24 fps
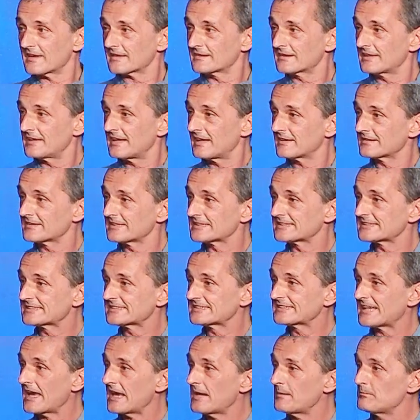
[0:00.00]
that he had the
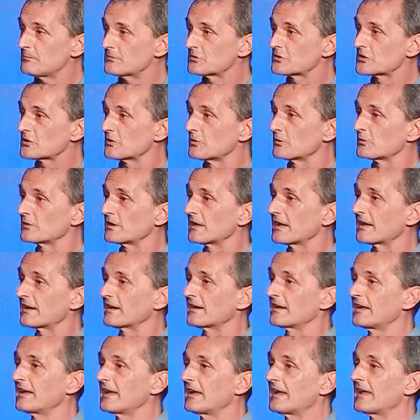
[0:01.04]
same
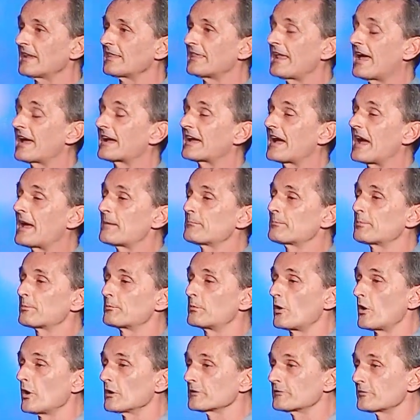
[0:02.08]
tuning like I
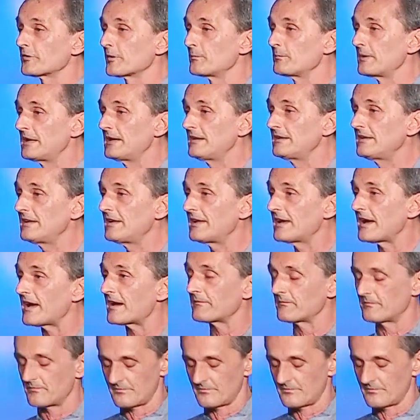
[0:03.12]
brought from India.